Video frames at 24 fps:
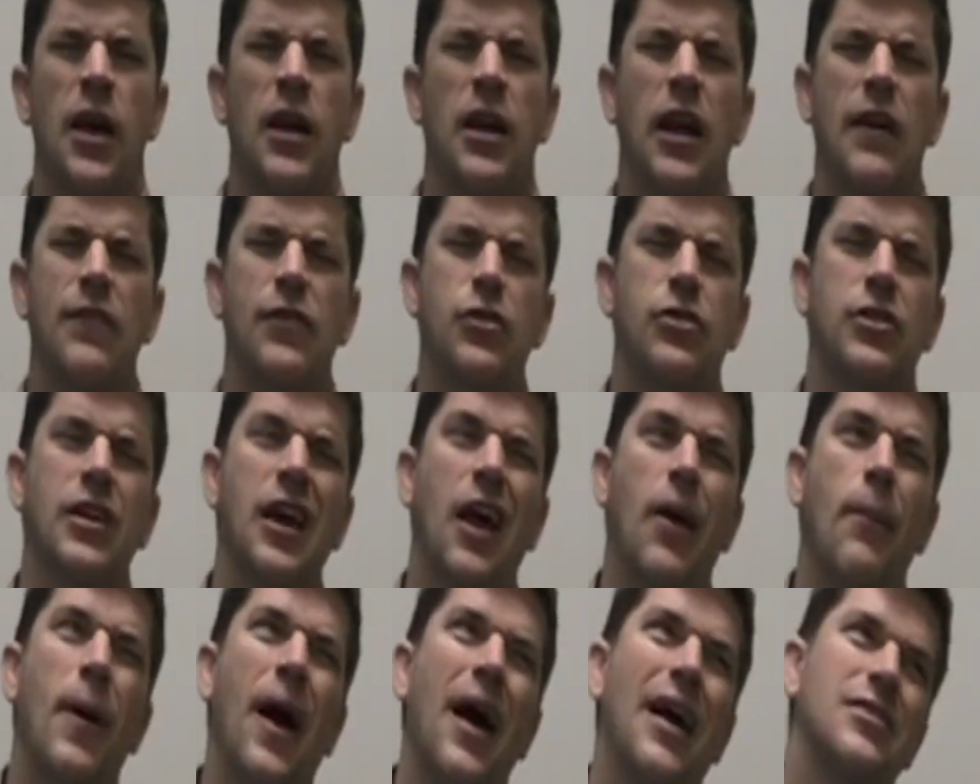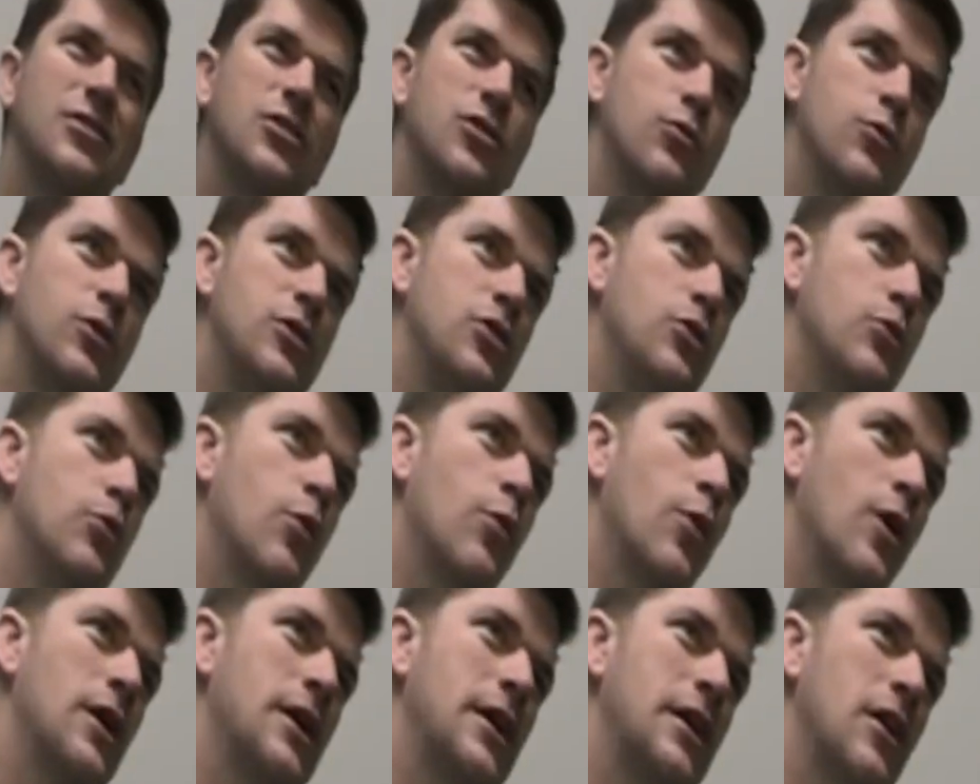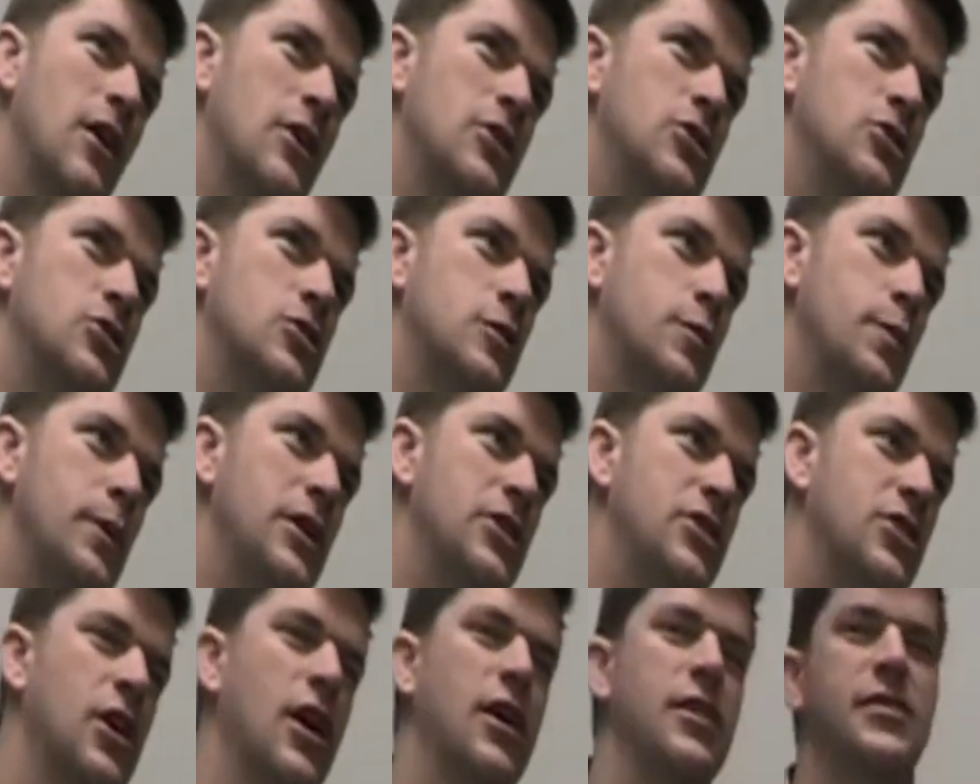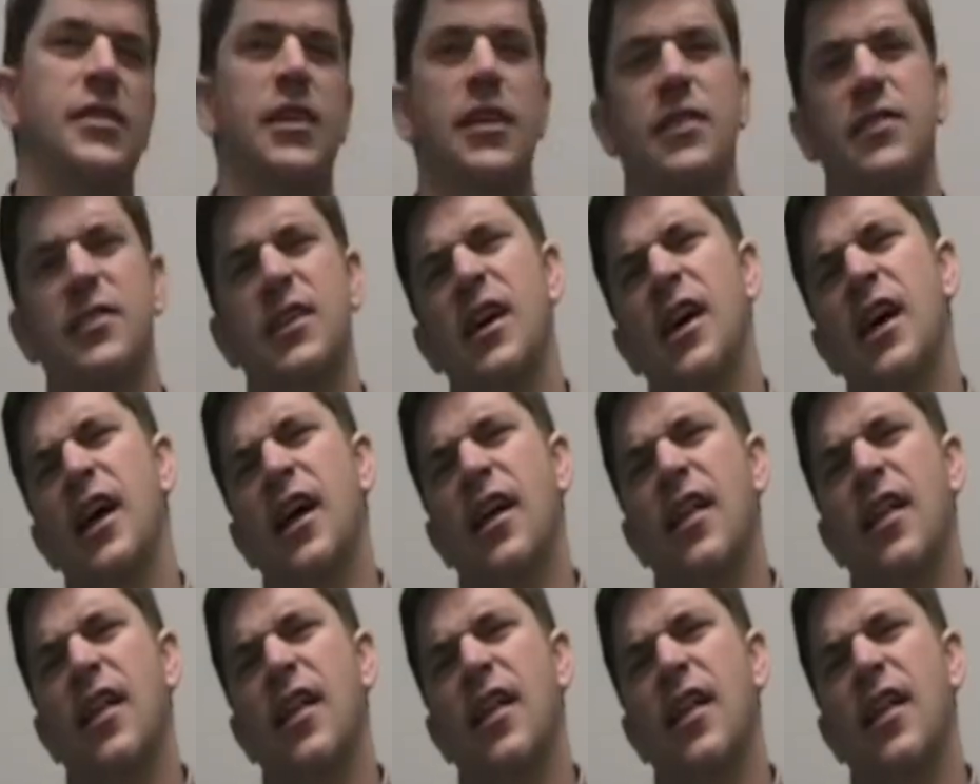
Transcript: Now, if you think back to when you were working on your speech contest,